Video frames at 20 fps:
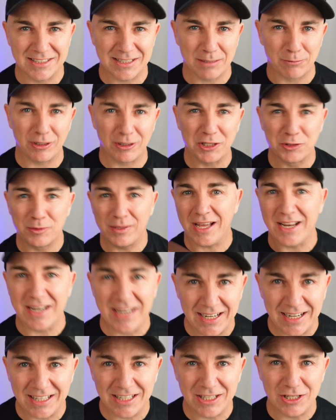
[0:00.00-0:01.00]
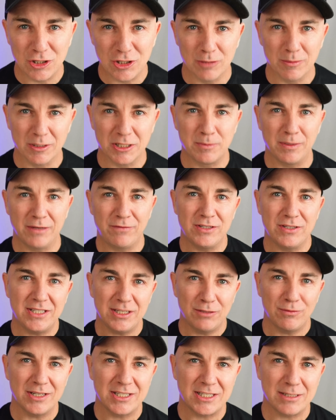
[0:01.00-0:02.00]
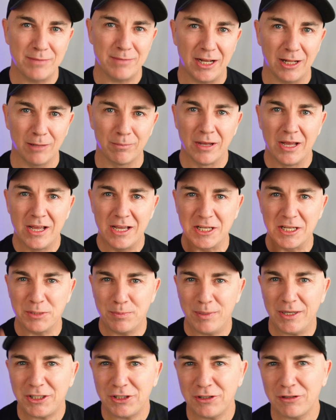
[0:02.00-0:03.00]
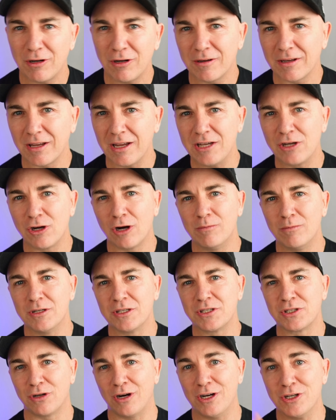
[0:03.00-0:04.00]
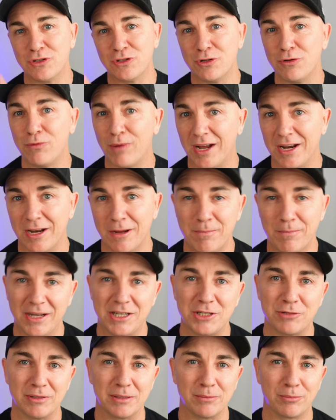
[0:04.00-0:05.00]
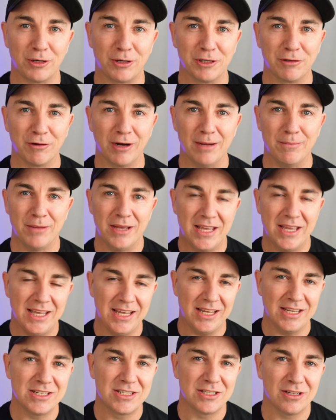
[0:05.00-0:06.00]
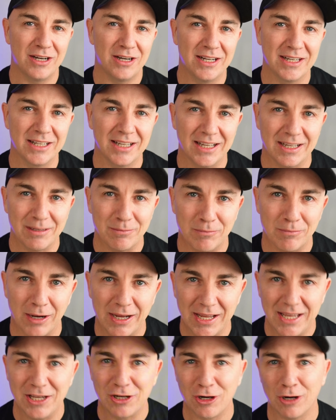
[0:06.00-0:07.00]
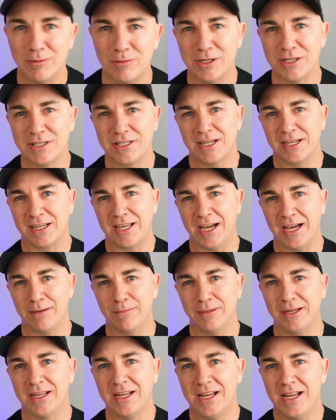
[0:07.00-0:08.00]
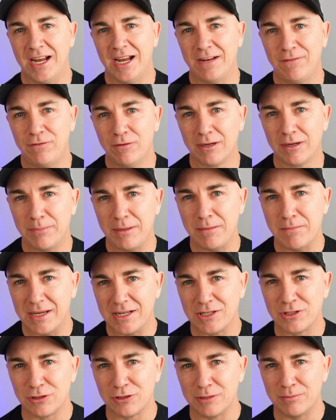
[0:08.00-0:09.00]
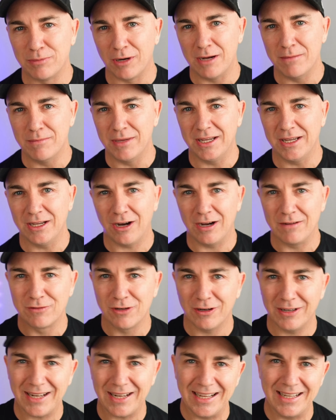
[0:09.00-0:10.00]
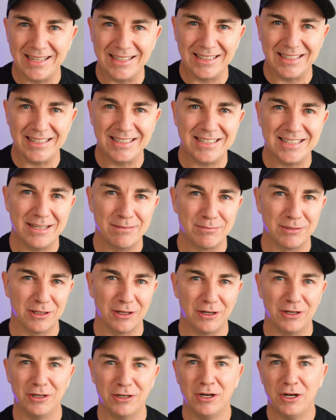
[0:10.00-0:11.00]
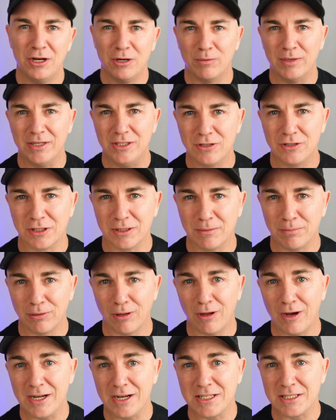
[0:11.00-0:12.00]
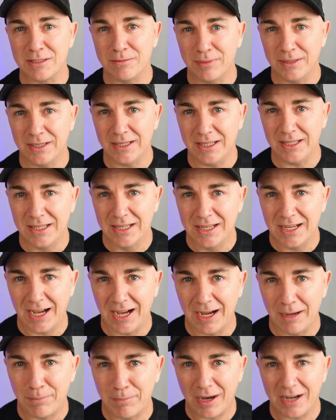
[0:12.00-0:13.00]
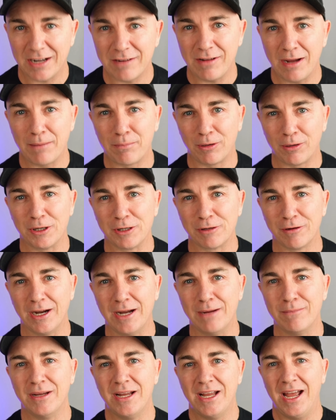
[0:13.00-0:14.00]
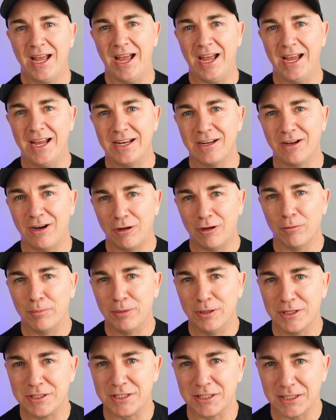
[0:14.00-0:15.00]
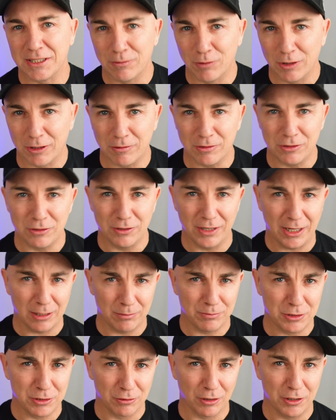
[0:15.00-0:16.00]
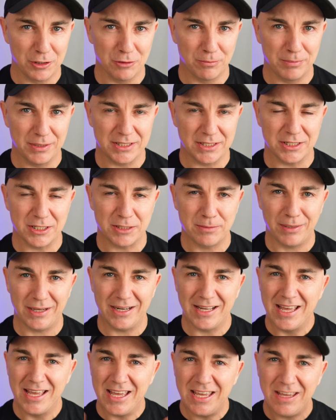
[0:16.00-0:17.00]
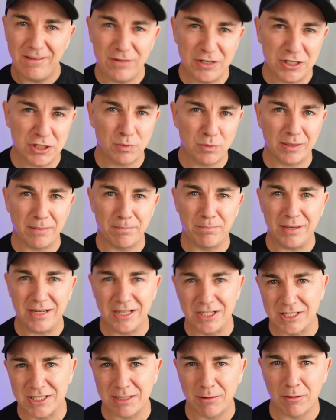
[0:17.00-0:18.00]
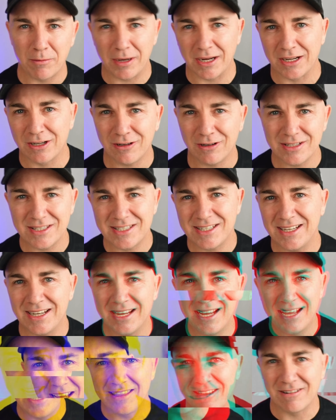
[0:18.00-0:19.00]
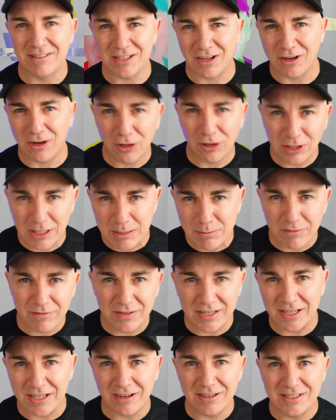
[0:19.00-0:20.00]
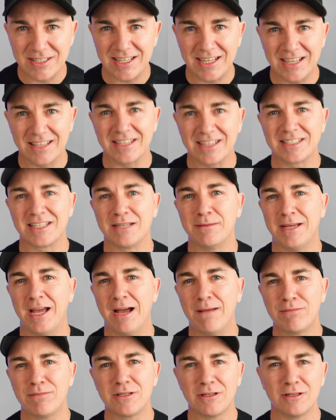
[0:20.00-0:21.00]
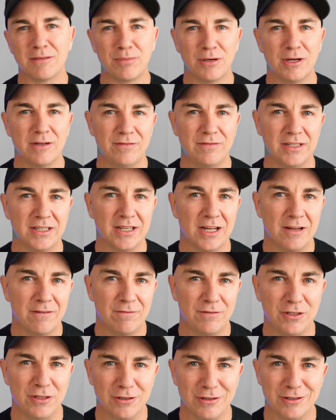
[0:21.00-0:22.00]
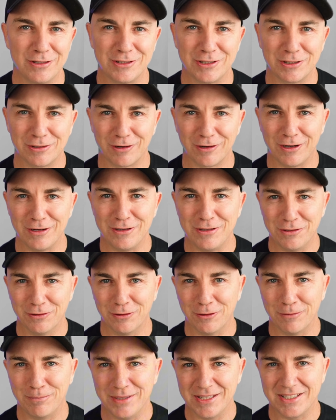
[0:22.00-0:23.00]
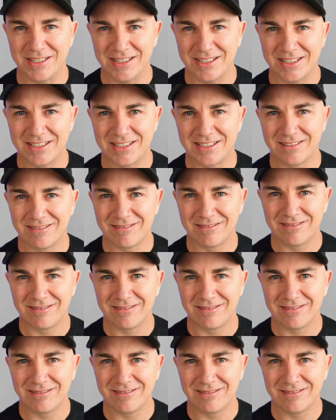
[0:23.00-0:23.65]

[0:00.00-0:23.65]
somewhere else without needing humans. But if you did want some help, especially growing your e-commerce store, I do run a mentoring program inside my e-commerce academy. And if you want to be mentored by me, I've got a link down below where you can apply to be part of our program, and I'll personally work with you to help you grow your business. But if you just want to binge some of my content, there is a whole heap of videos here that's going to be absolutely perfect for you to grow your business.